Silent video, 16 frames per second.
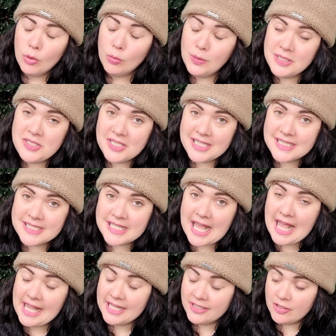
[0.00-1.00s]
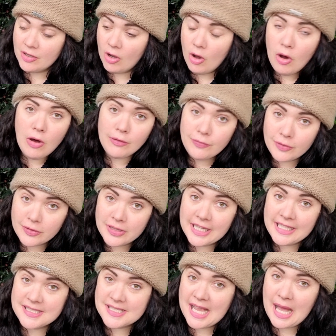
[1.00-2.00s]
which is an awful
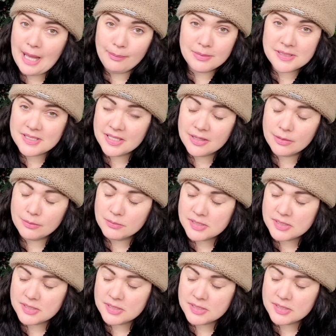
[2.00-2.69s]
thing to happen to them.